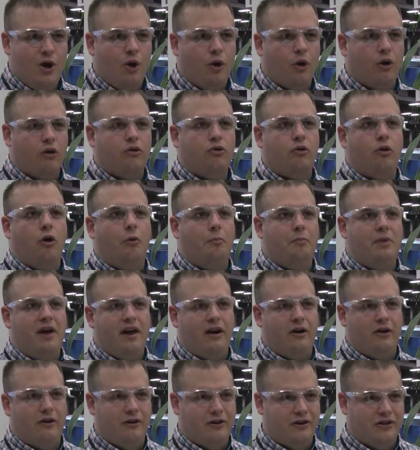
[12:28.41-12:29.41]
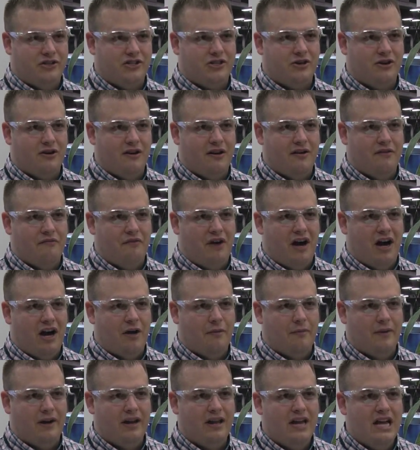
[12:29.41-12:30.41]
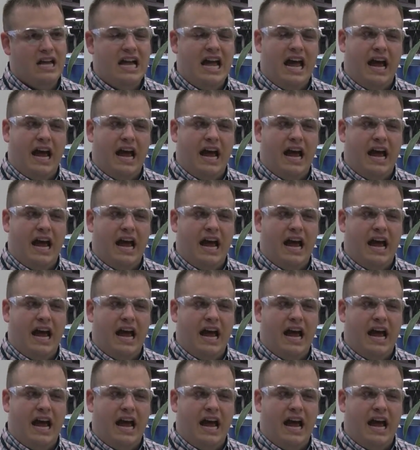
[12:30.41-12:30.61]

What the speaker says: or grow better in a certain environment.